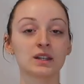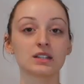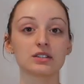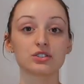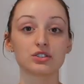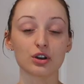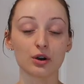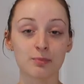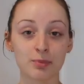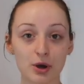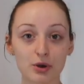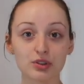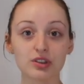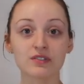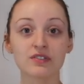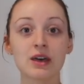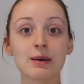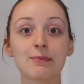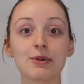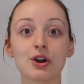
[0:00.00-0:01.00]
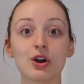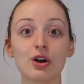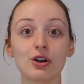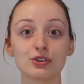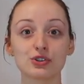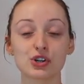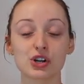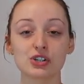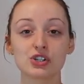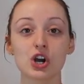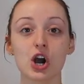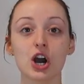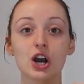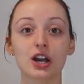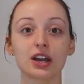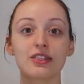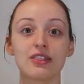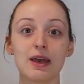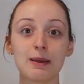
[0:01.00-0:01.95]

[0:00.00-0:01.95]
So both of them are ultra dark.